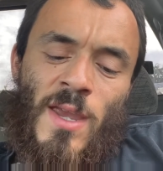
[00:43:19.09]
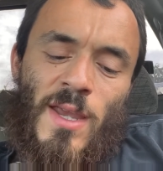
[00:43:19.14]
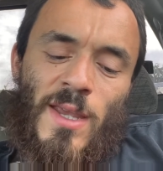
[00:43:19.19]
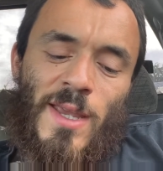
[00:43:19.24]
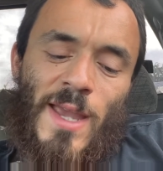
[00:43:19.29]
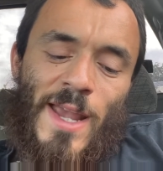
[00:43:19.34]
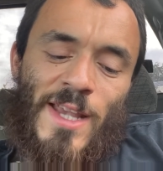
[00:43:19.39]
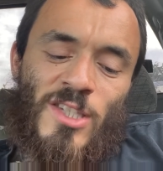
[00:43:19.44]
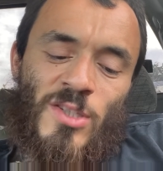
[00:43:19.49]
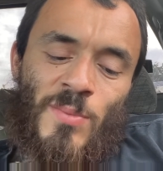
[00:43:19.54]

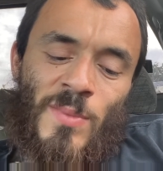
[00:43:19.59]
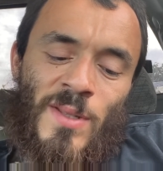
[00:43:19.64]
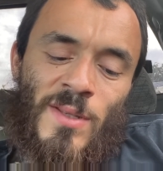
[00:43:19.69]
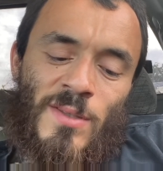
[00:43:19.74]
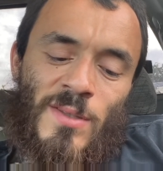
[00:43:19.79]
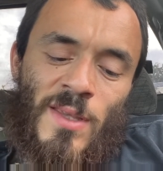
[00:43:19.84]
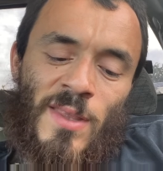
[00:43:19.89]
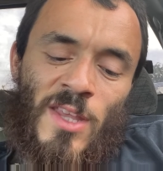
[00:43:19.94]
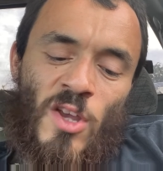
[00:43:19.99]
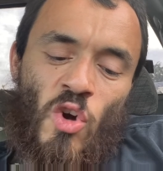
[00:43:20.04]

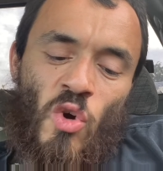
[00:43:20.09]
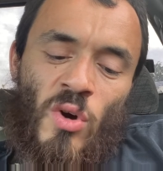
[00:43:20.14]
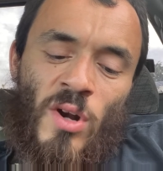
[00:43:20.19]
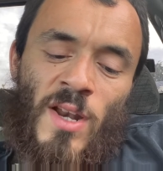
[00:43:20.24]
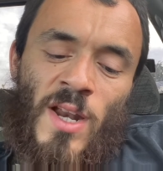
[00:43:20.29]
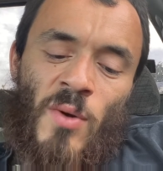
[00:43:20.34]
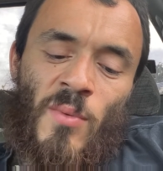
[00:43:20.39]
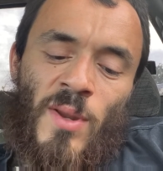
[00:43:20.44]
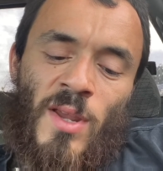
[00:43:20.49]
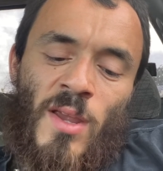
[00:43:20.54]
casements and the
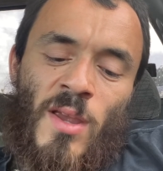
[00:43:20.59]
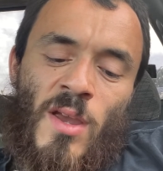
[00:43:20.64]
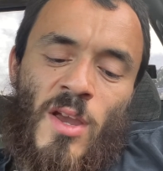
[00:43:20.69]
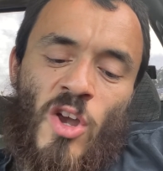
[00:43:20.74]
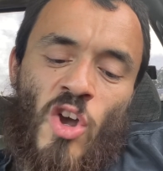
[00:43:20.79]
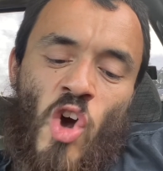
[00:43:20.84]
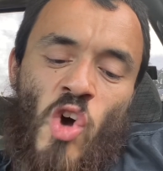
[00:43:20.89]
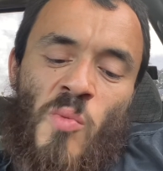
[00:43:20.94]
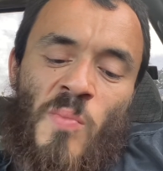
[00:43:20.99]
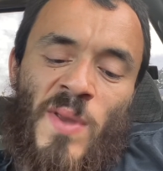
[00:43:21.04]
ordinary
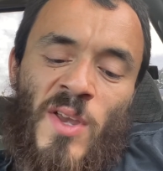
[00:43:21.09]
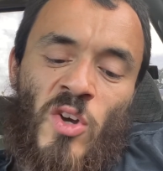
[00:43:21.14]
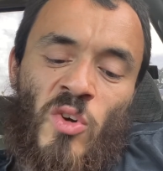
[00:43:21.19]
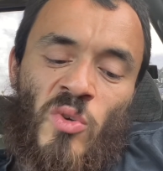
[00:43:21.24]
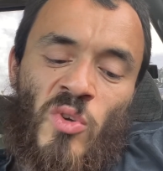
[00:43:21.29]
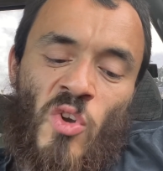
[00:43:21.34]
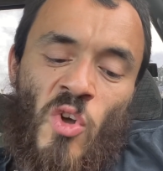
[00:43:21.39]
commingled